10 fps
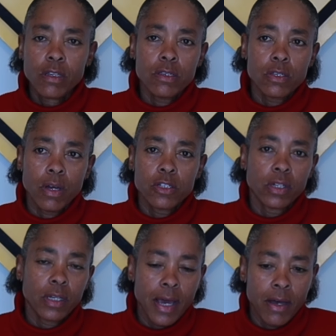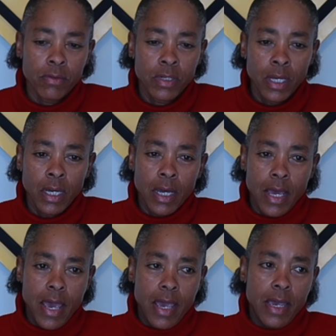So I took it out
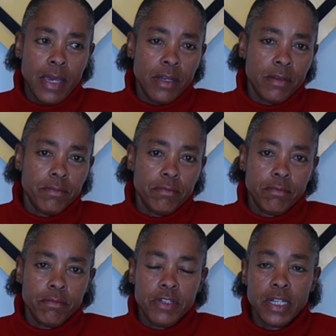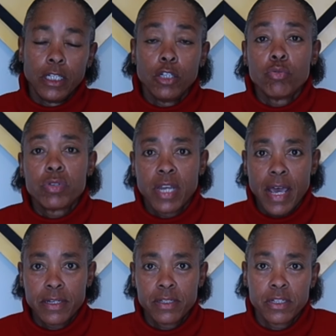and did a little
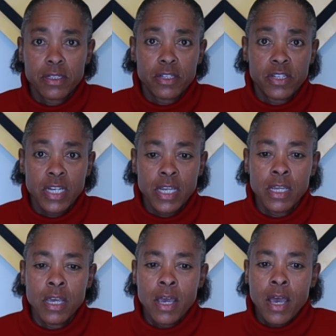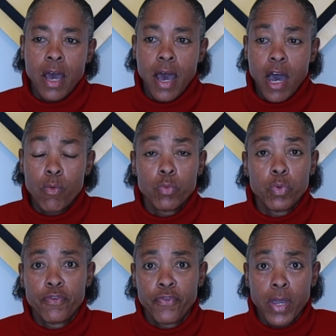test just to see how it
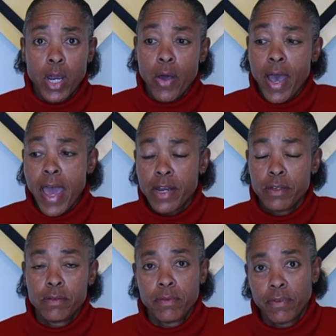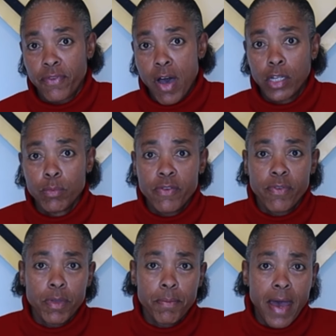would fare. I had it follow me
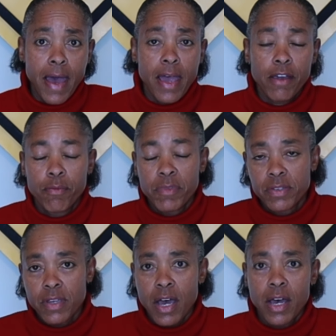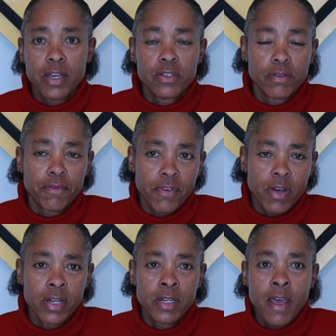from the back, from the sides to the
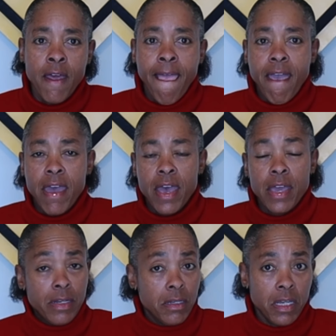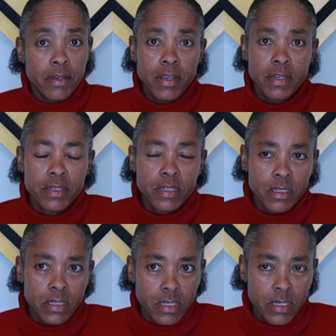front, and it
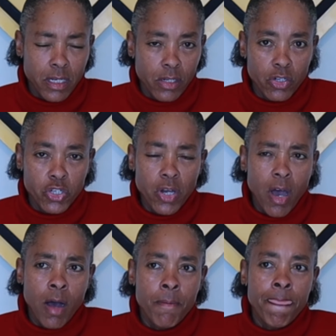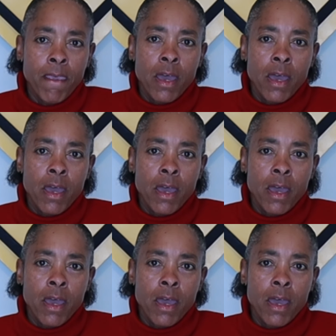did a good job.